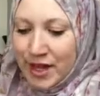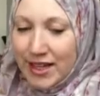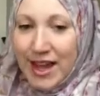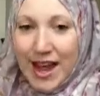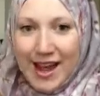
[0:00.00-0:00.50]

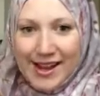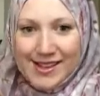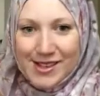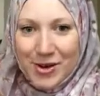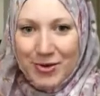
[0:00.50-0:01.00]
Yeah,
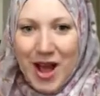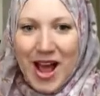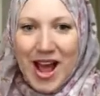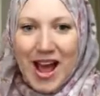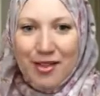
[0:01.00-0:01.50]
so
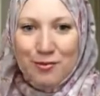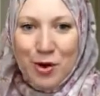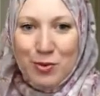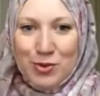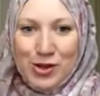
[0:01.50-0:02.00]
at the
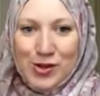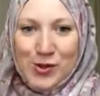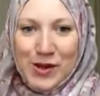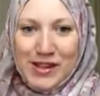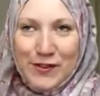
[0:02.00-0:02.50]
moment,
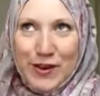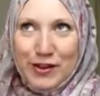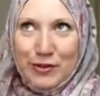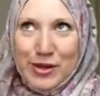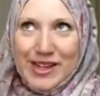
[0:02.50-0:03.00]

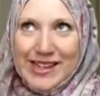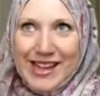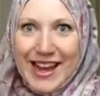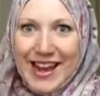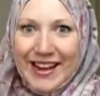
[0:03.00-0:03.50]
25 weeks
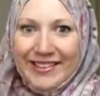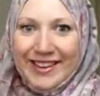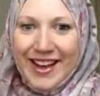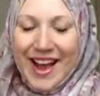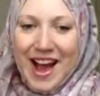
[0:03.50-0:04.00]
in,
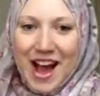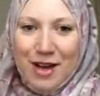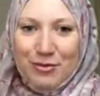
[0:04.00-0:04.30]
I'm